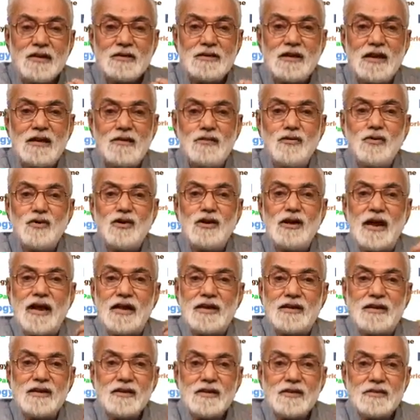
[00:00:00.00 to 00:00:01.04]
they look
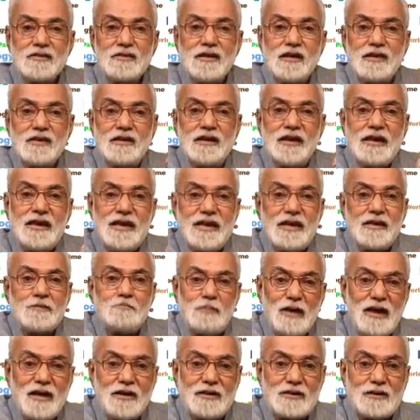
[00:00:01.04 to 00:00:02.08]
like the Greek
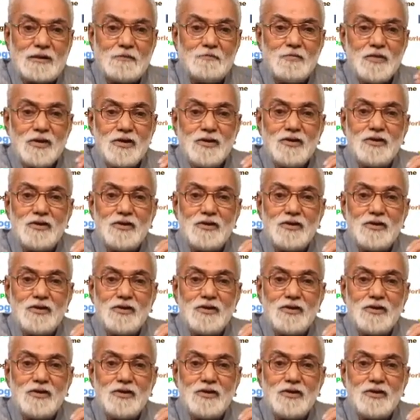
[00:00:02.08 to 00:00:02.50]
pillars.